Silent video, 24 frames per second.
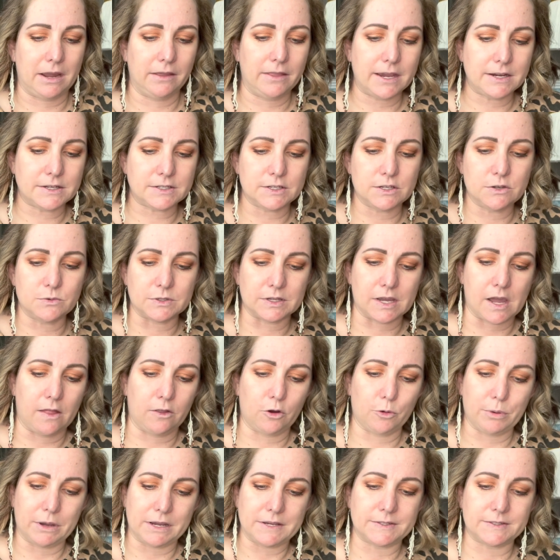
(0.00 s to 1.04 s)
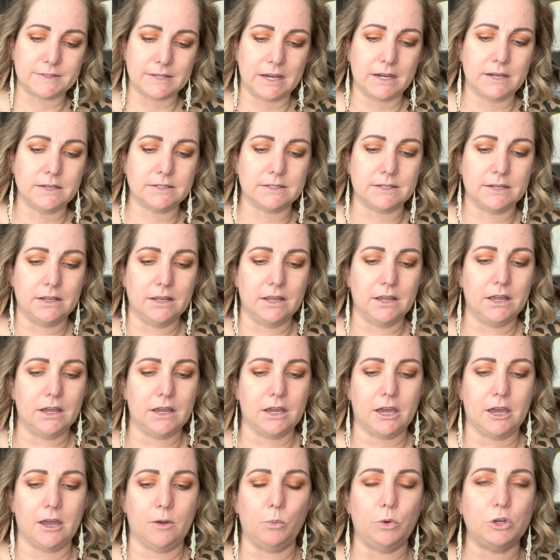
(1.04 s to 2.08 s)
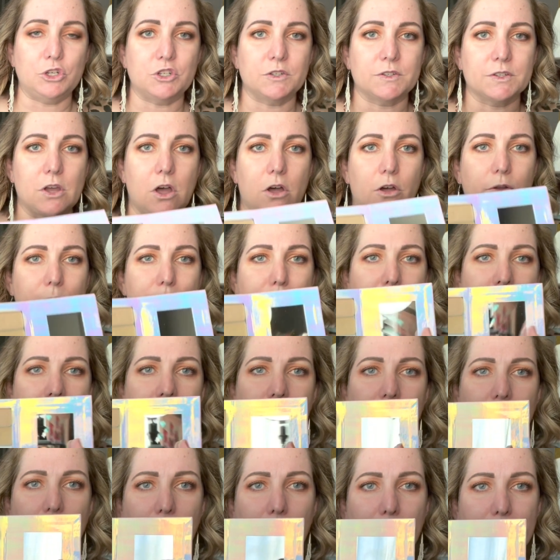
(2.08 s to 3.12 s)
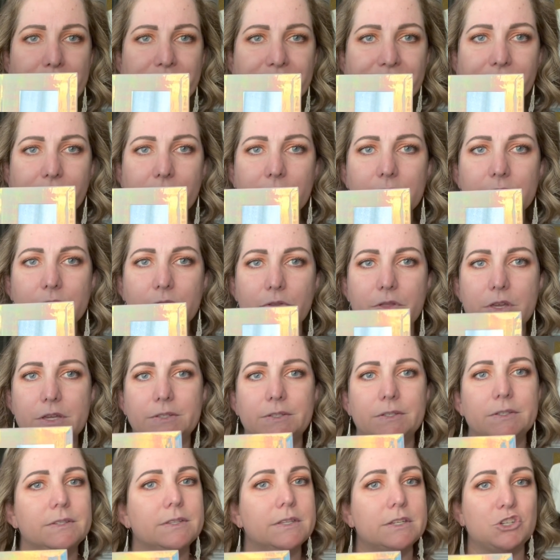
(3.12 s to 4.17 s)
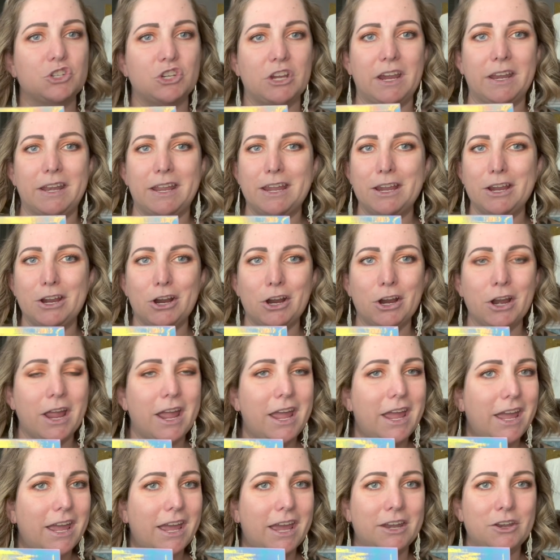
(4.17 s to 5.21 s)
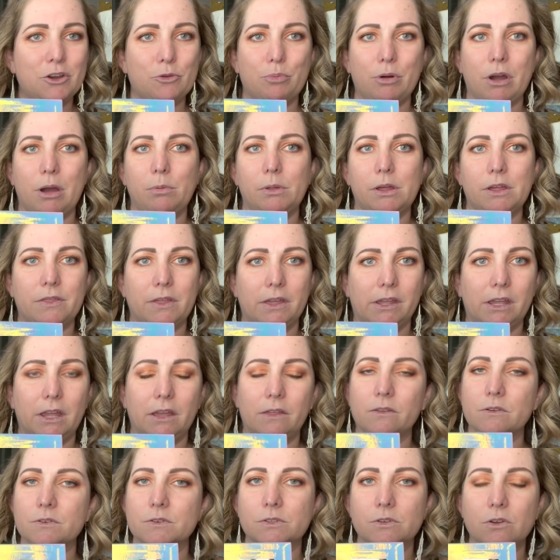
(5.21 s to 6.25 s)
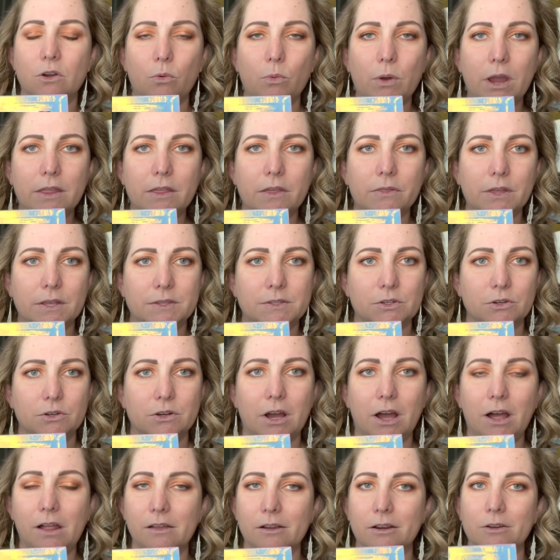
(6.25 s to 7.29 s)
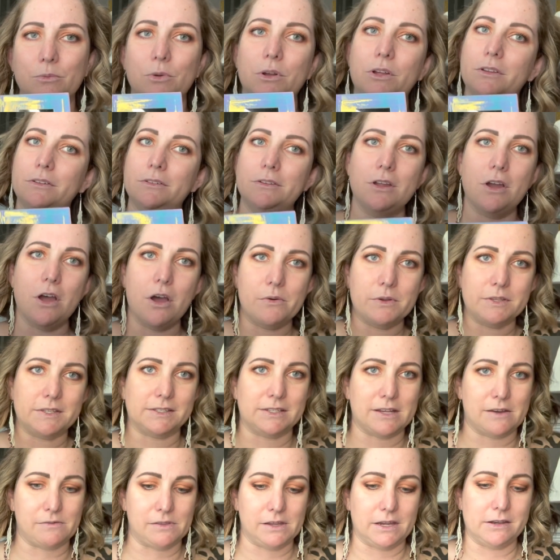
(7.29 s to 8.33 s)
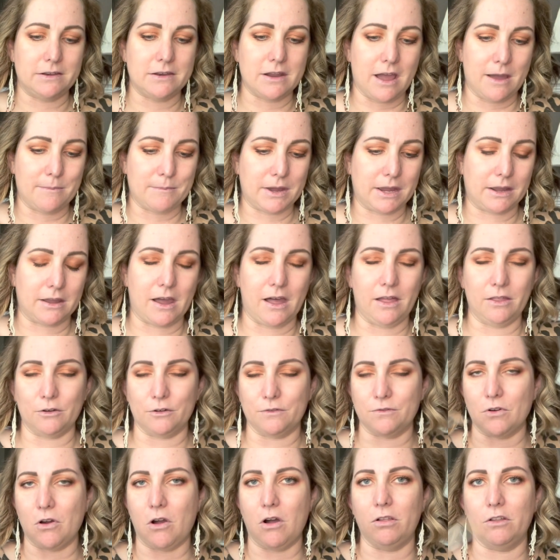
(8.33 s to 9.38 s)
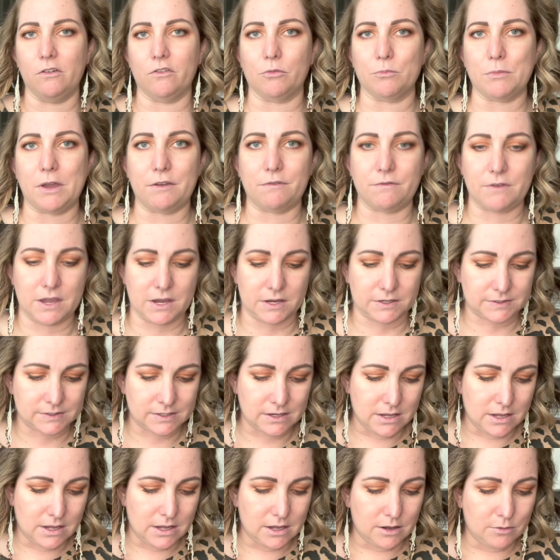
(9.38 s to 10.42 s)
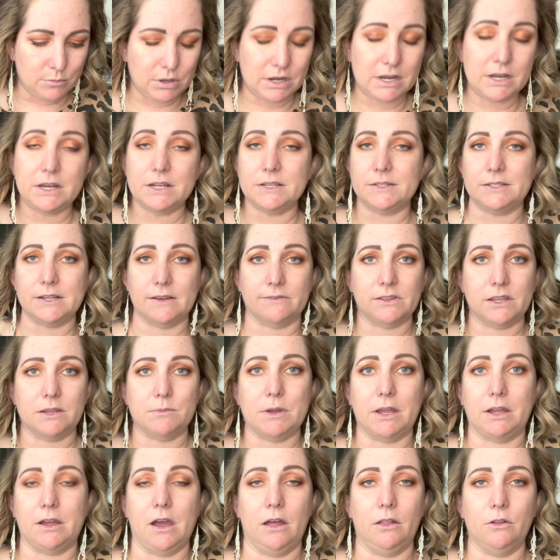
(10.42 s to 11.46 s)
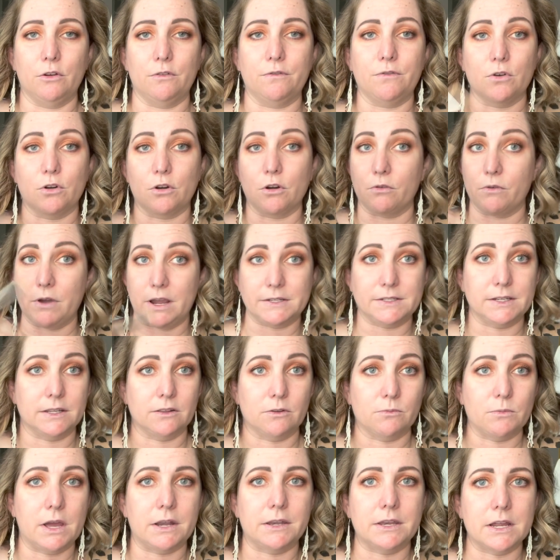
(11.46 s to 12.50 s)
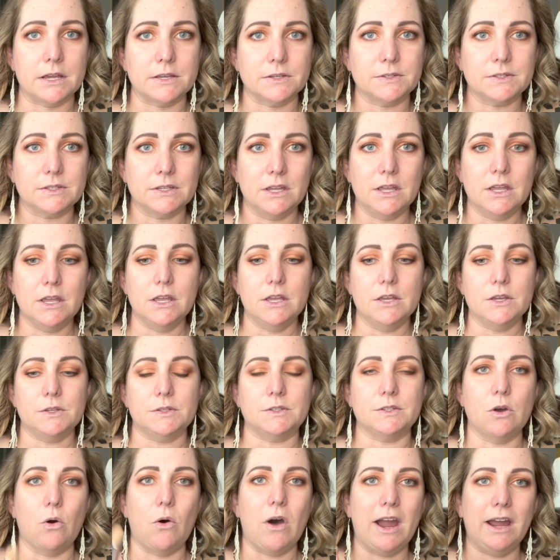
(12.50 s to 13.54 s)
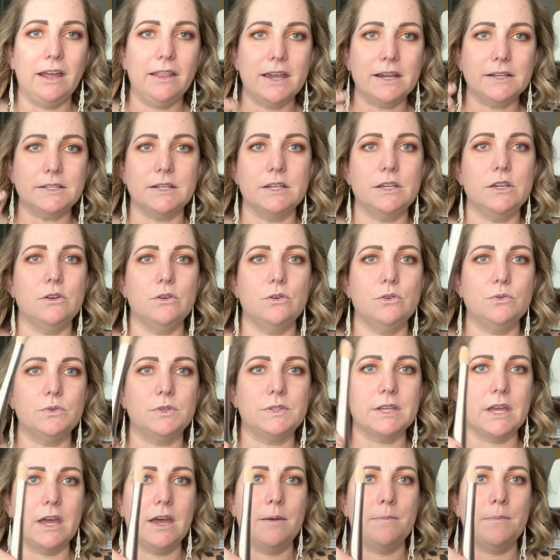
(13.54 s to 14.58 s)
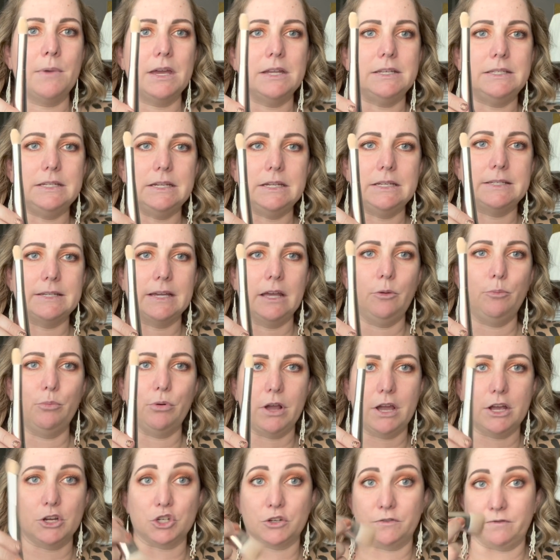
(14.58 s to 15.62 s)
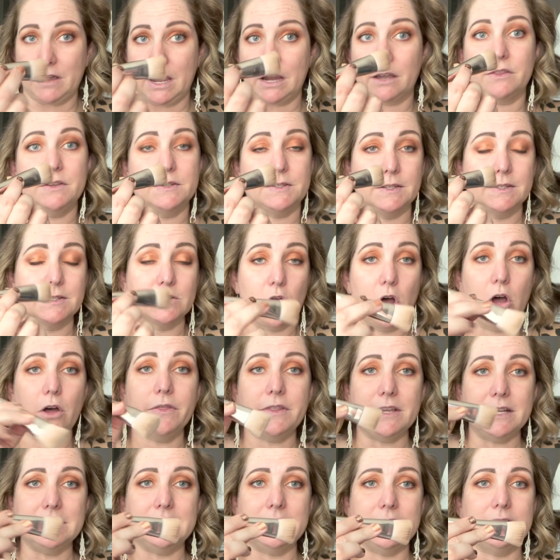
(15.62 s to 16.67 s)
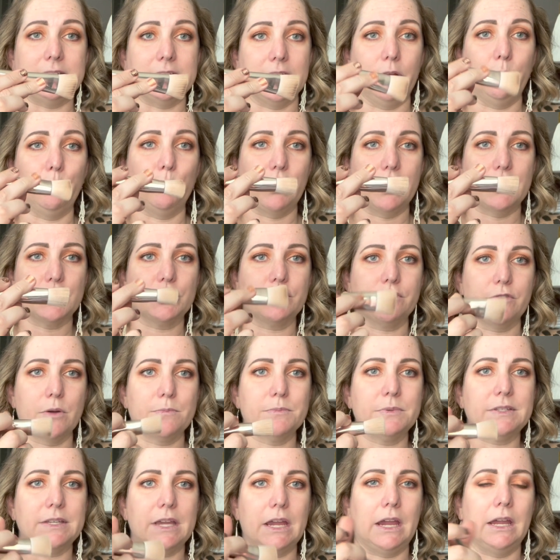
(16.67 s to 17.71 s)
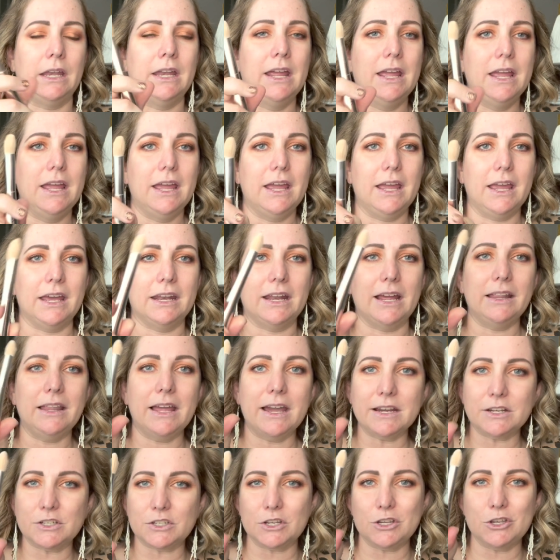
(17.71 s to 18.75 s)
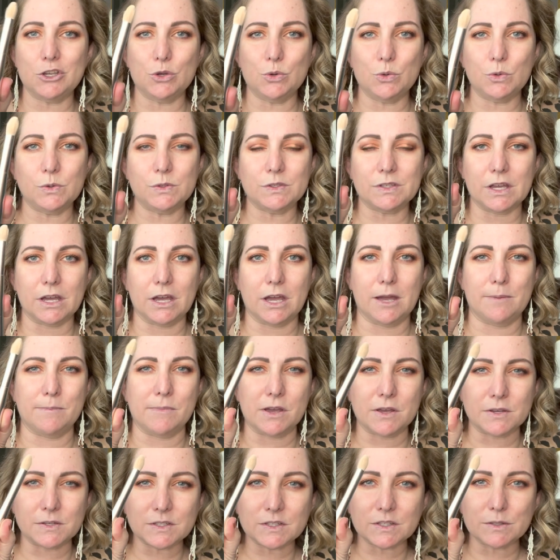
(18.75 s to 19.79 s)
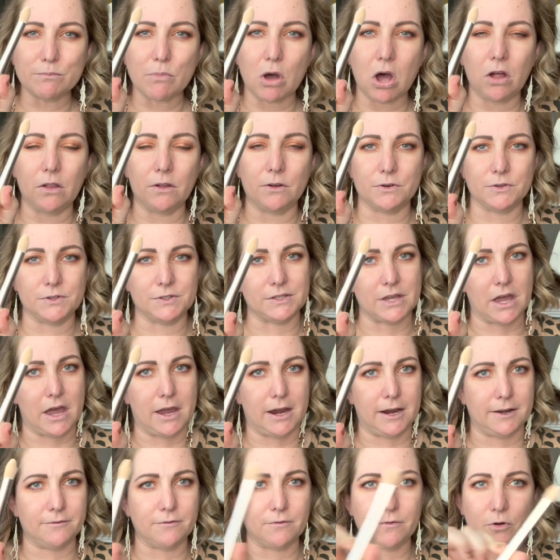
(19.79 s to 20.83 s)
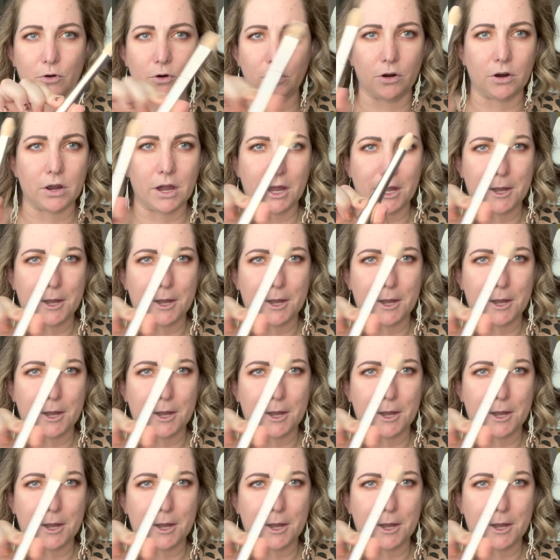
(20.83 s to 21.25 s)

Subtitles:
like to use a color by SEINT, which is called Mango. So this is the shade here, and you're probably thinking there's no way that that's your color. Well, no, it's definitely not my color for all over my face, but it is definitely my color for correcting the redness. So I like to use a detail brush. In fact, this is called the detail brush from SEINT, and I like to use a smaller side for